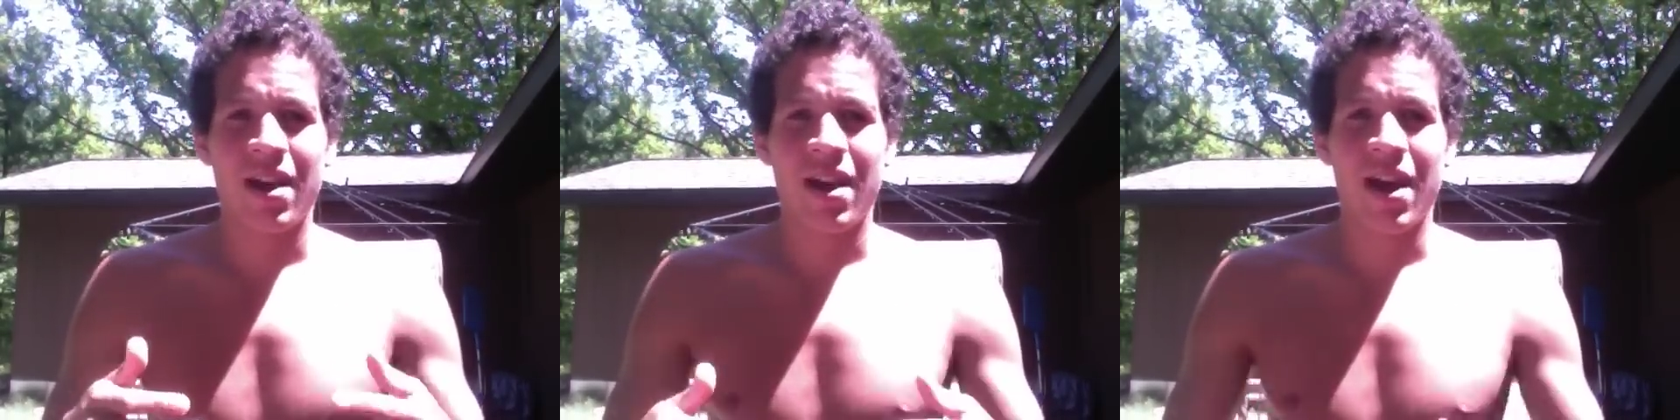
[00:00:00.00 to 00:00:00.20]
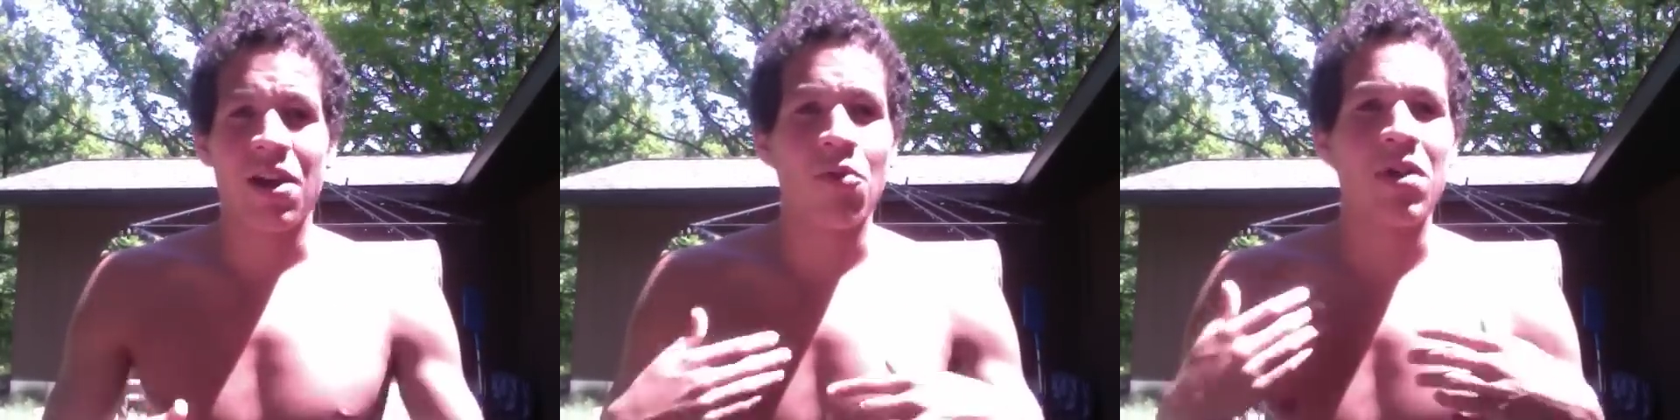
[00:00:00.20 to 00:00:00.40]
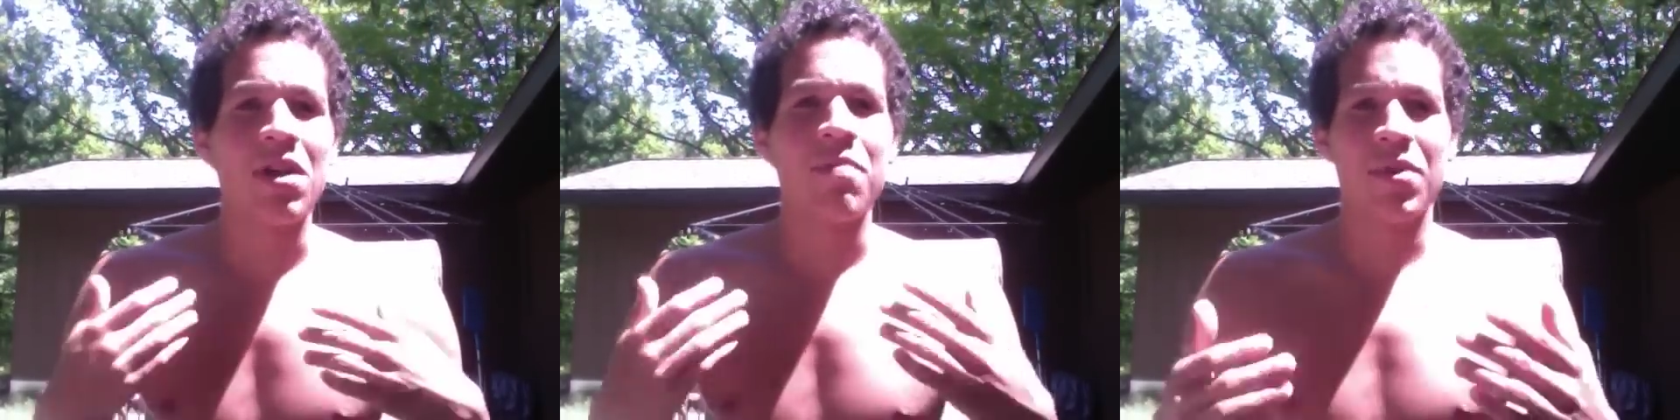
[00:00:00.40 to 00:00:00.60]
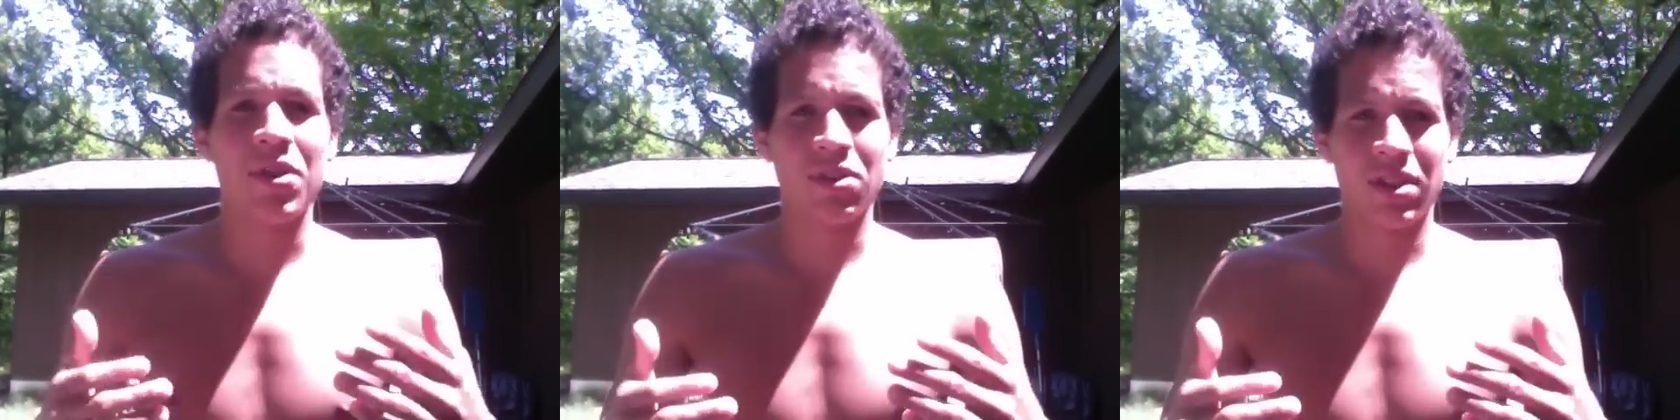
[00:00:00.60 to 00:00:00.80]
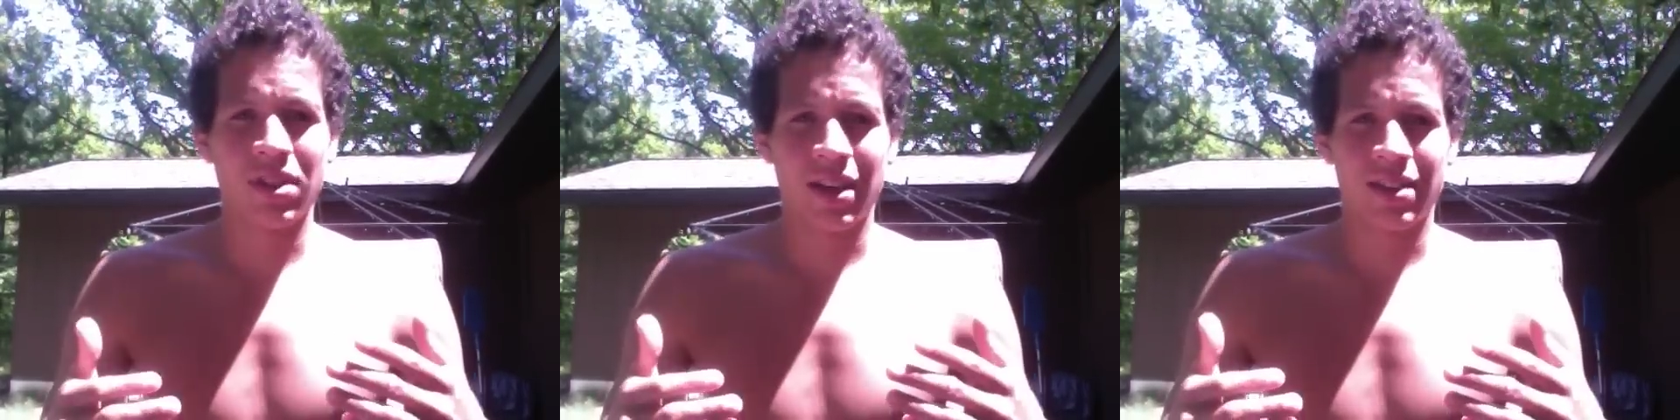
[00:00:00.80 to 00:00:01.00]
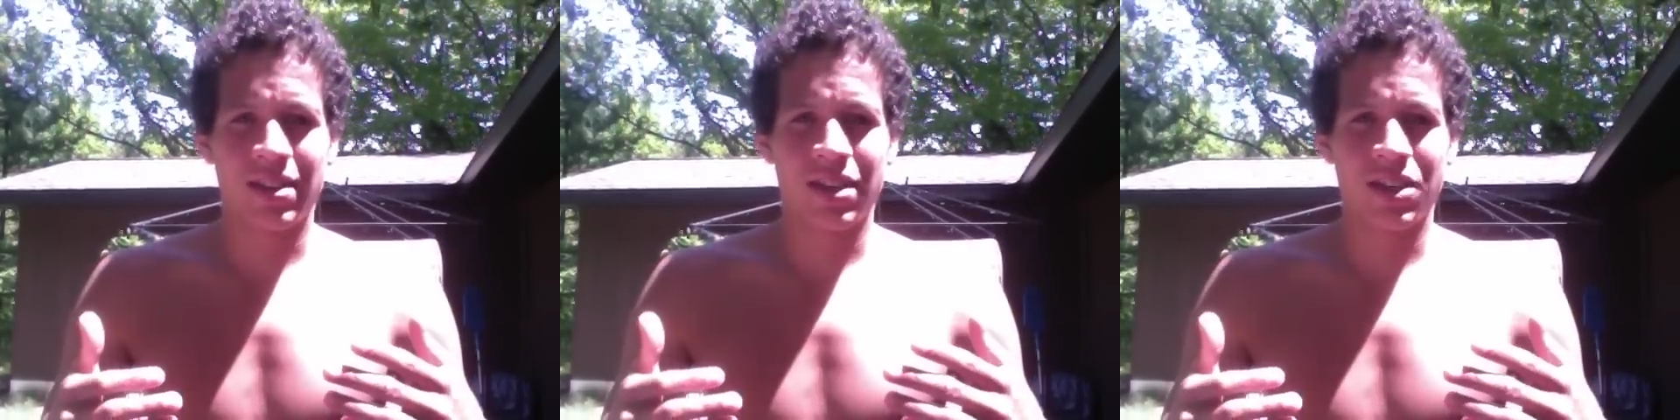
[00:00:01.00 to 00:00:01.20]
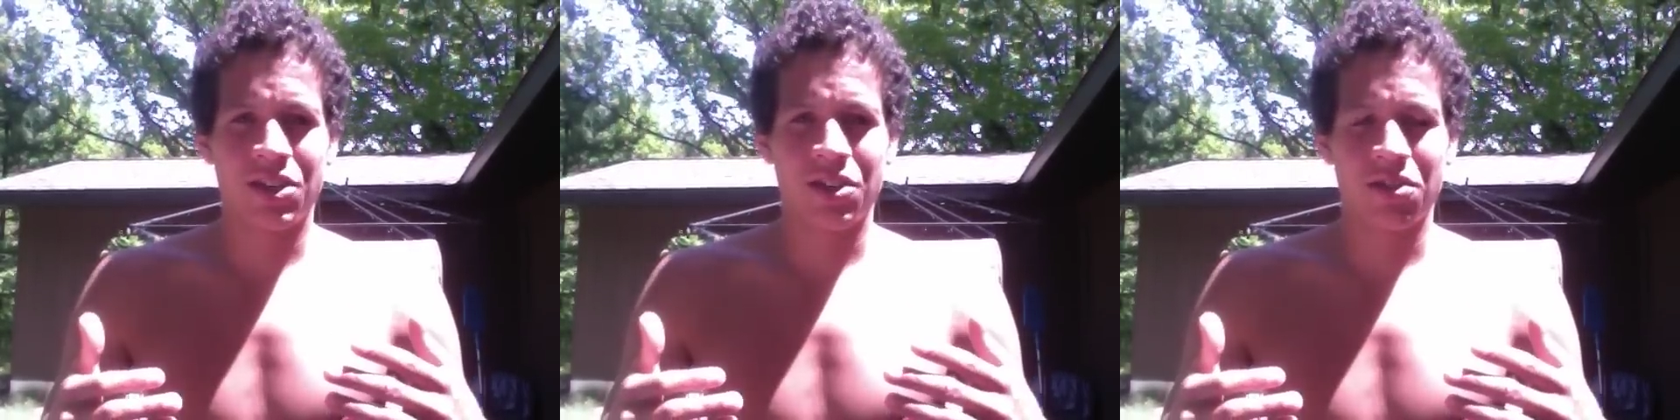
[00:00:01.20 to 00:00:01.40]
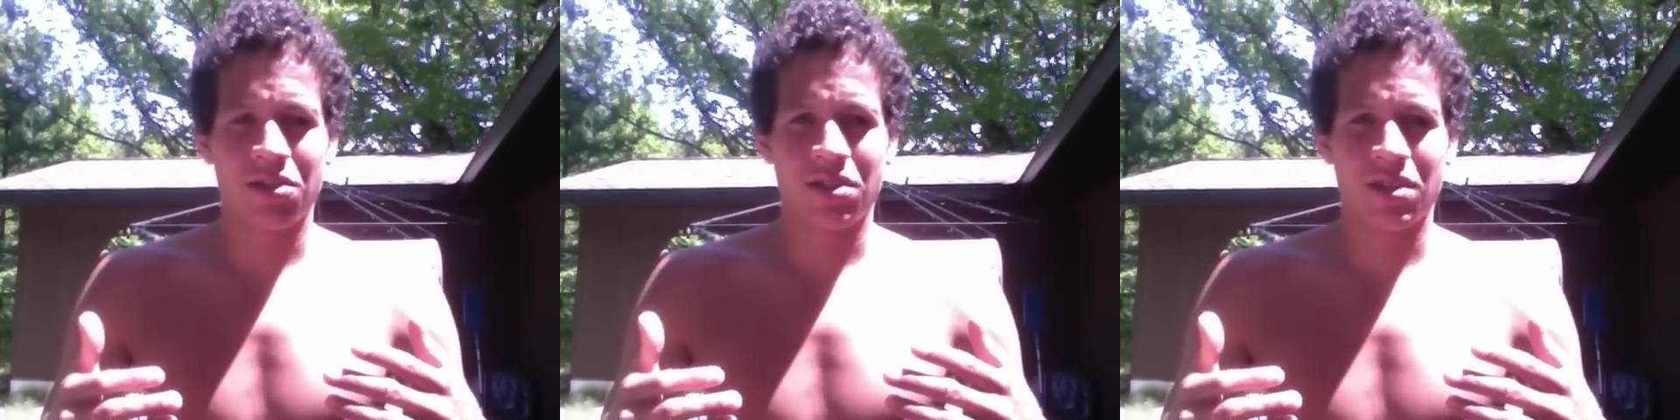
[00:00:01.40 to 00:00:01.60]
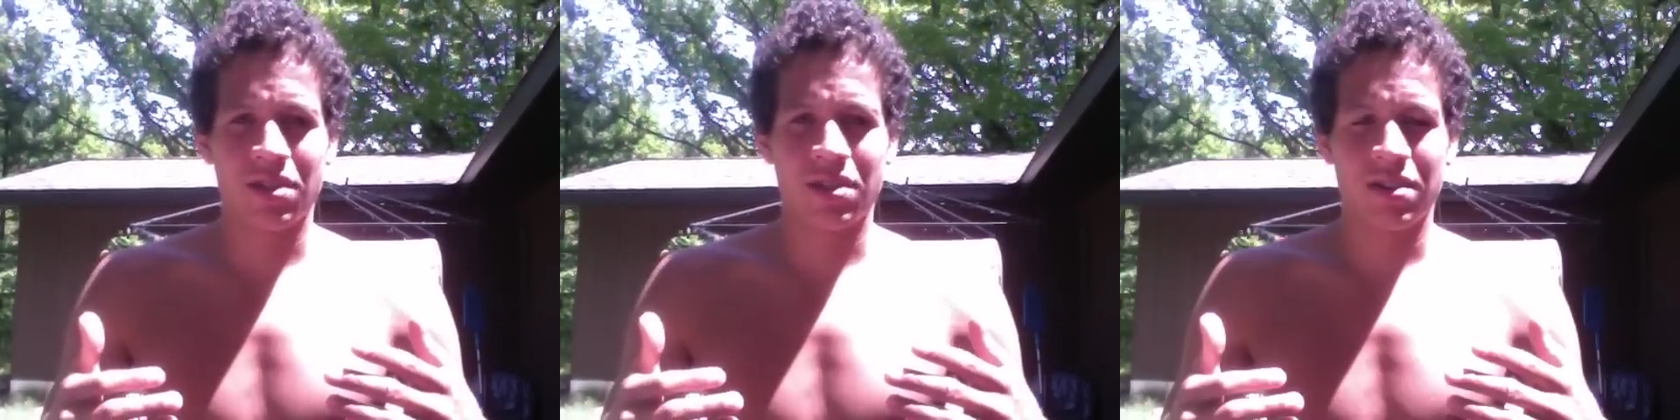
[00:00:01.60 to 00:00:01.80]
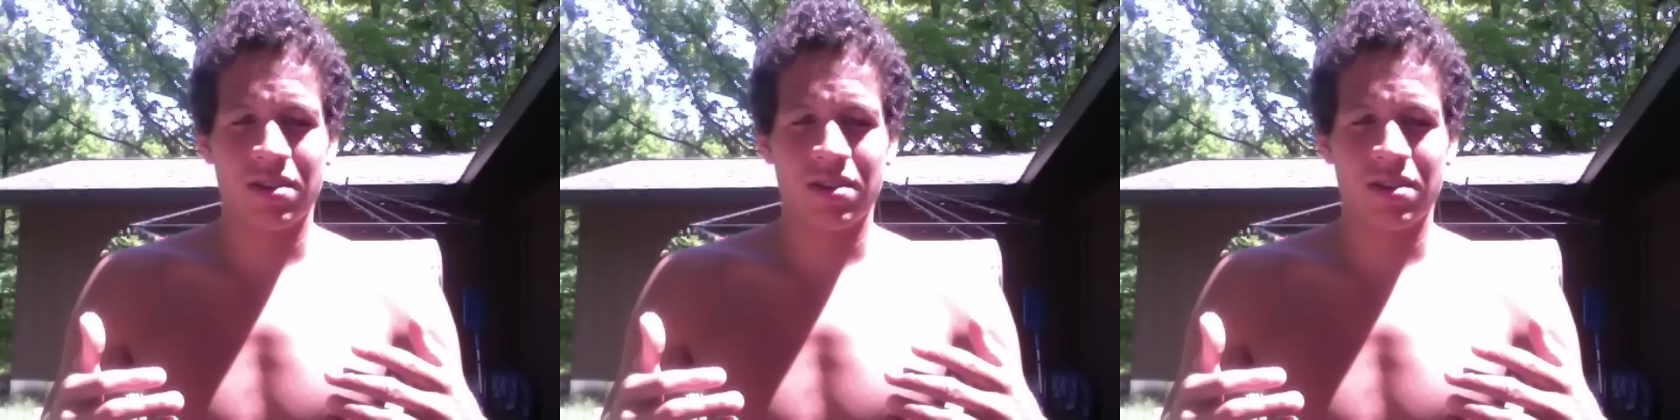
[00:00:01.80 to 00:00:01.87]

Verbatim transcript: and rebuilding tissues.